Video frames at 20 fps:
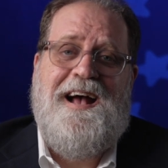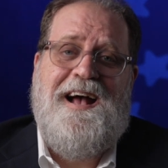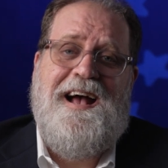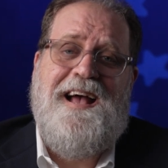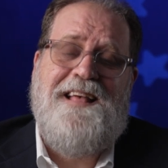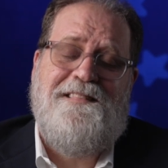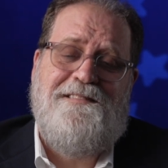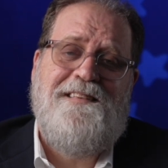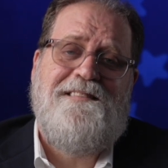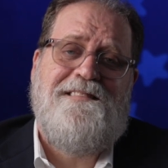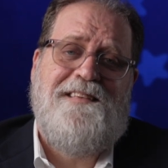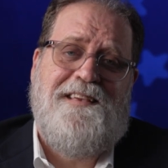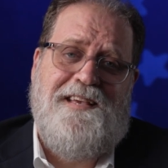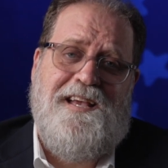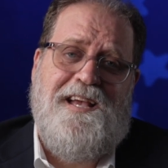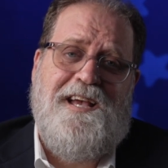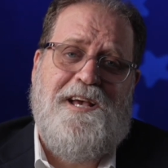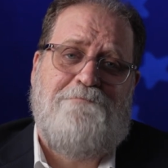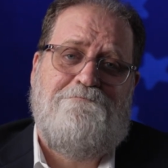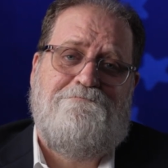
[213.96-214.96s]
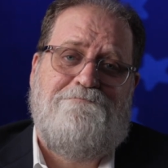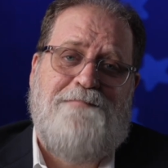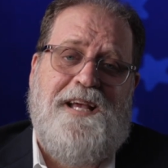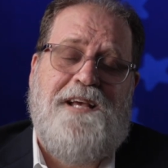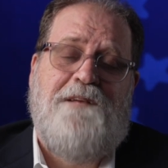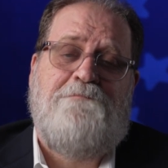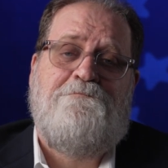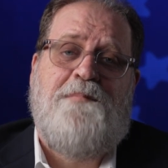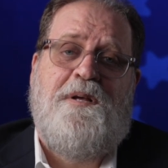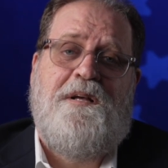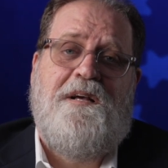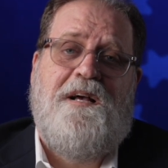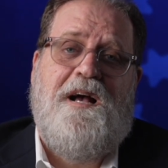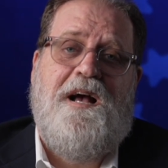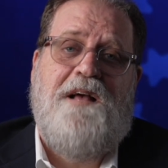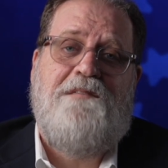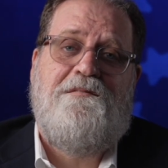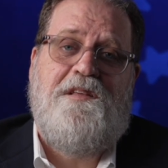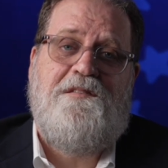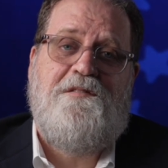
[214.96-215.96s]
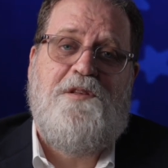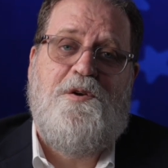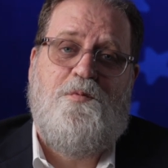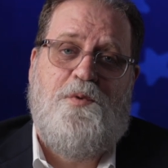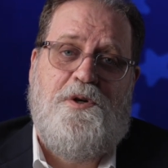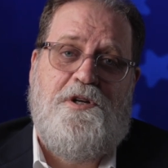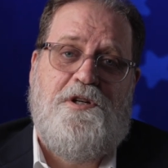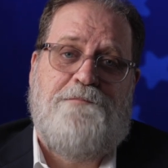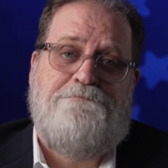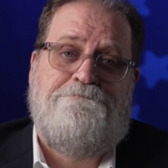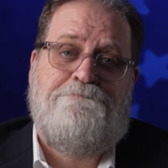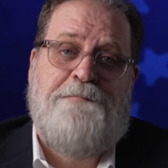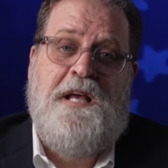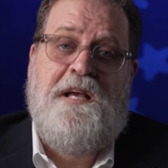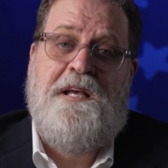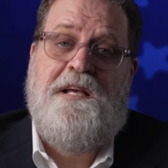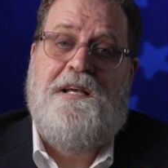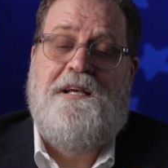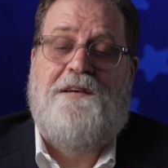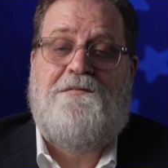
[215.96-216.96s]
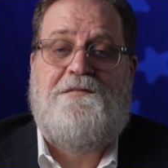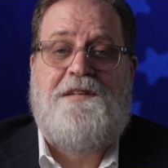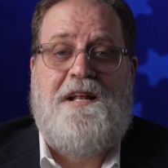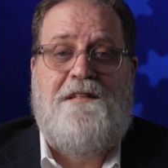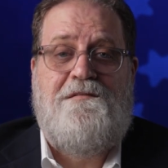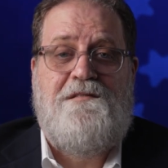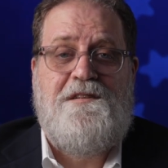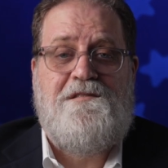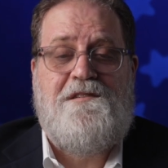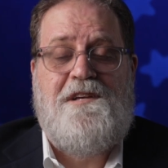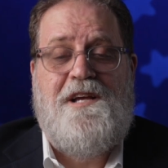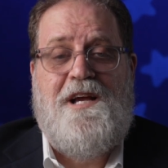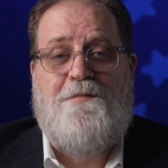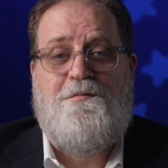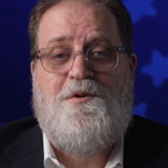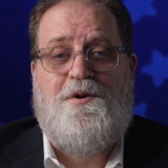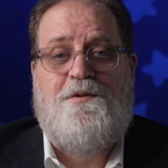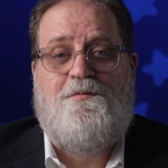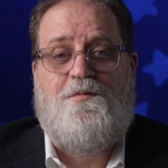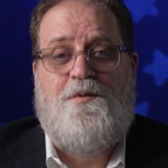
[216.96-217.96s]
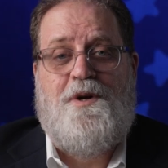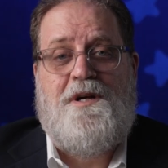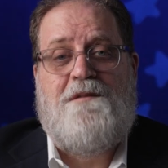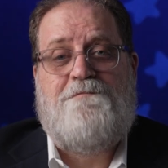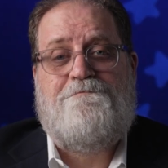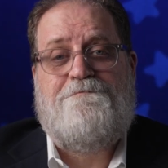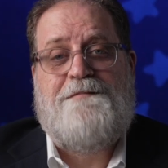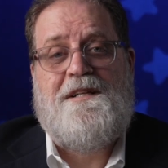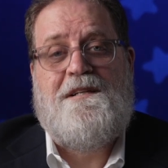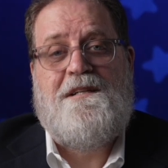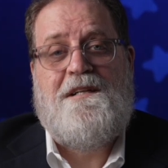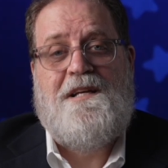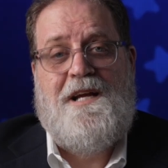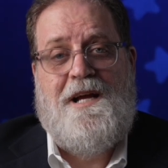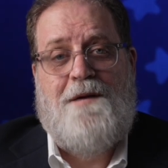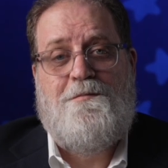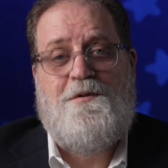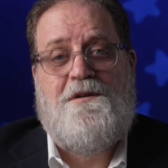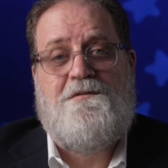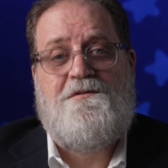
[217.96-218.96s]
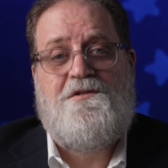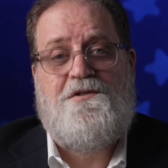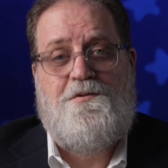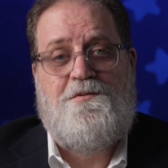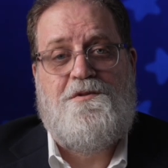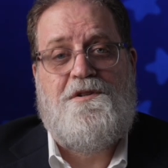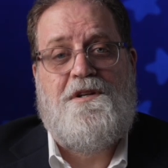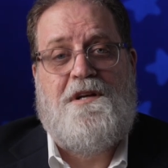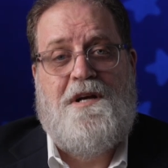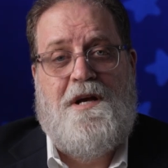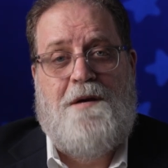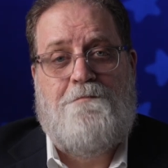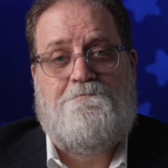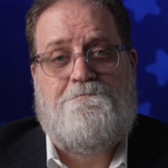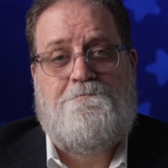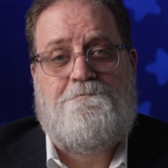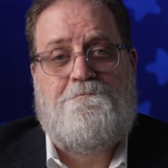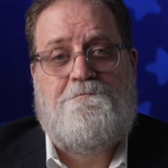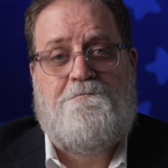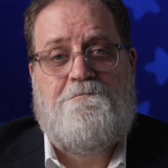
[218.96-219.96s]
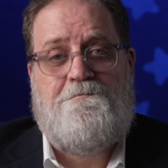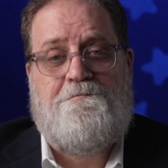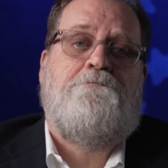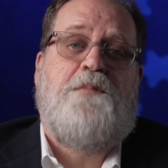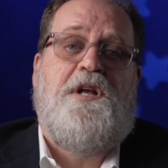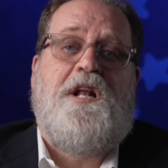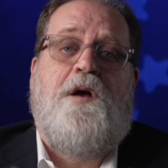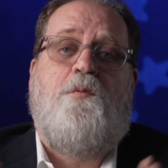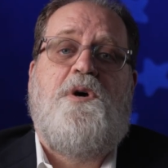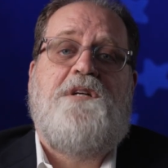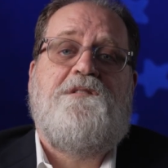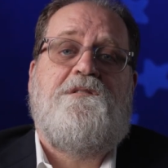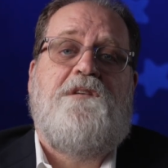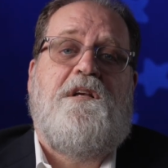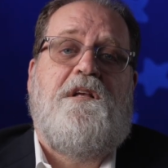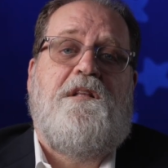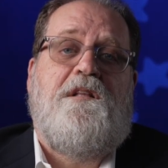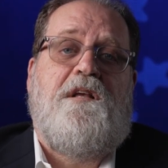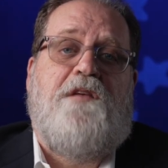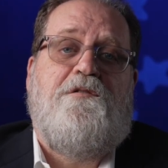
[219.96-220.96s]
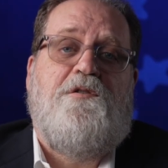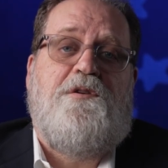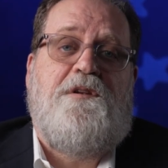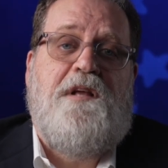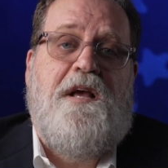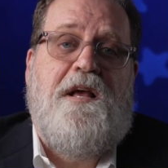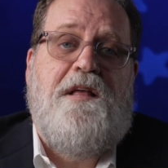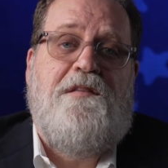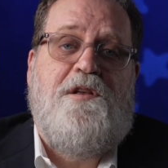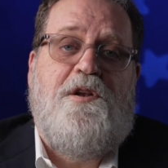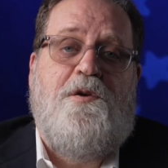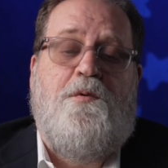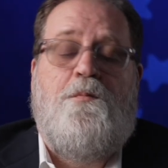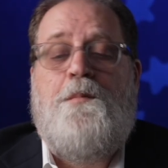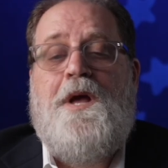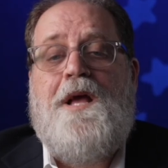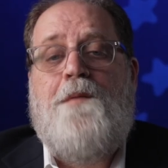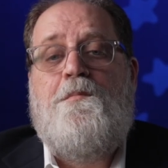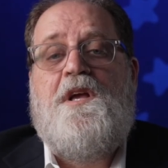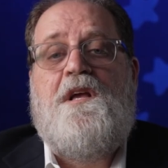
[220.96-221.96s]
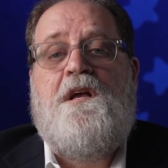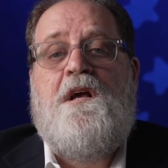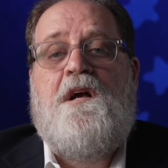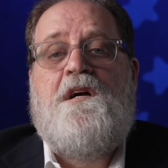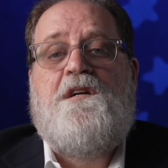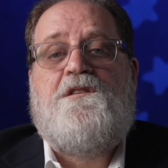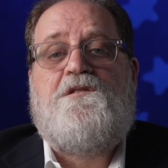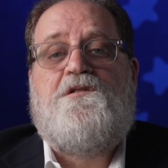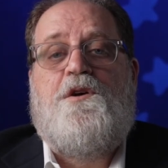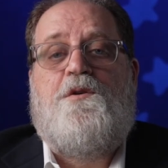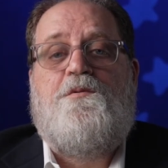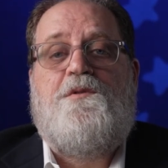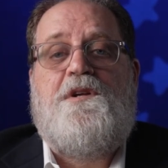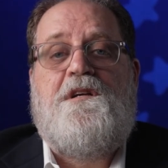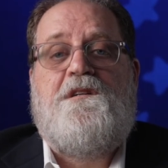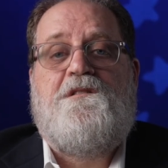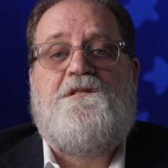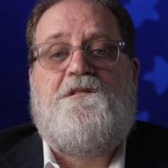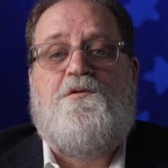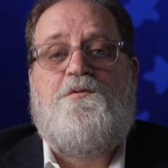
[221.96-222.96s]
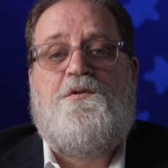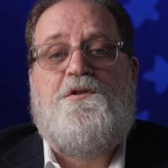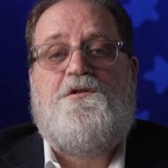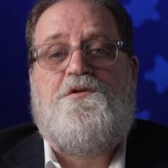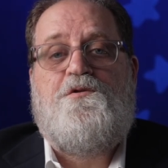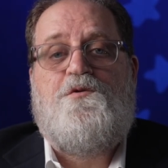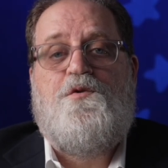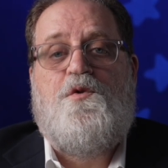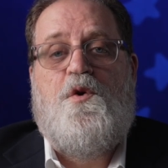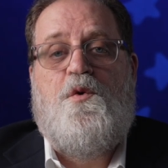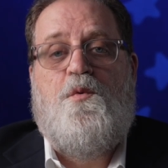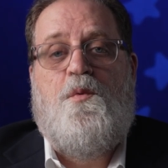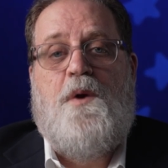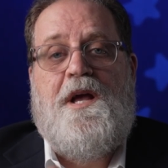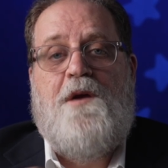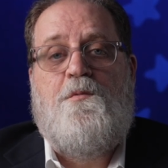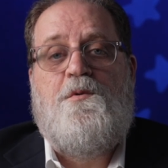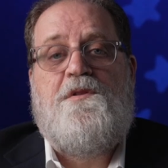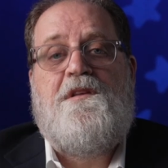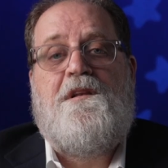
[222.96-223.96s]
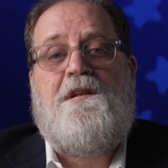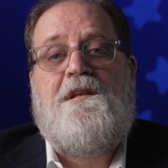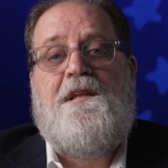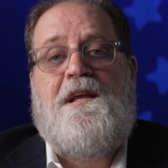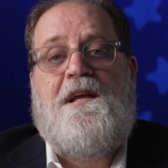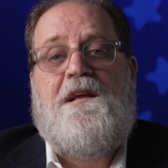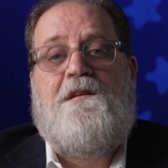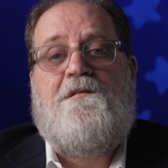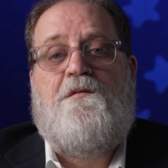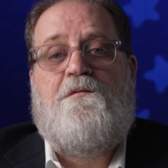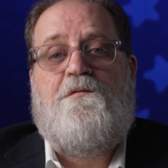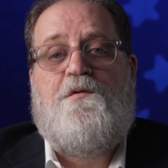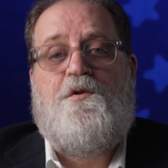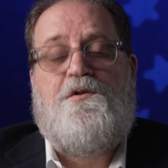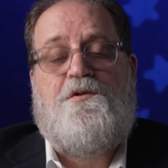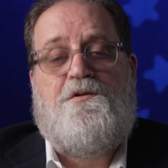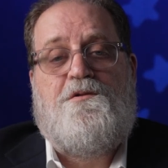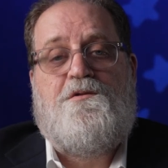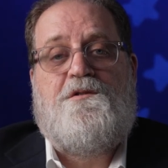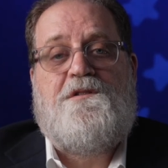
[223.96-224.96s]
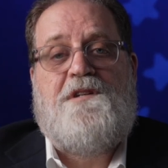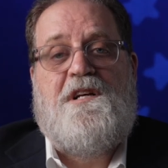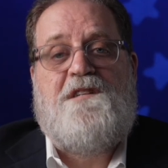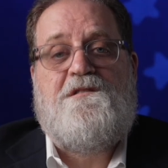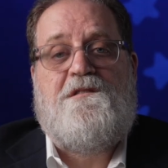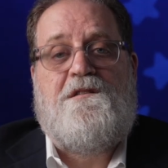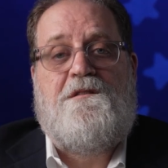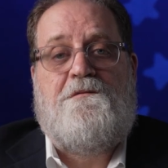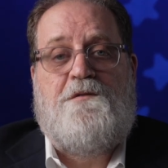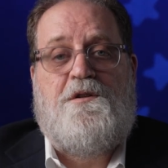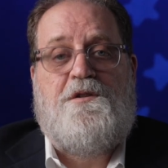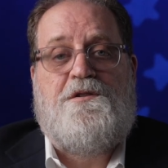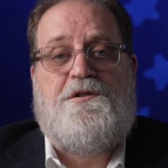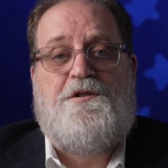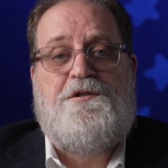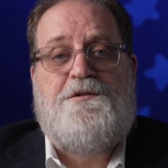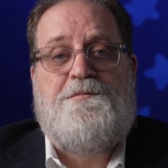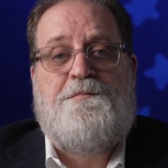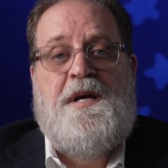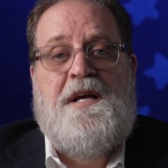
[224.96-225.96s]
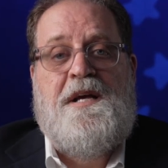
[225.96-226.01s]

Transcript: I think they can, and I think they will. If not in this camera, well, in a camera soon to come. But I was thinking the other day that maybe Sony is going to do away with the need for neutral density filters.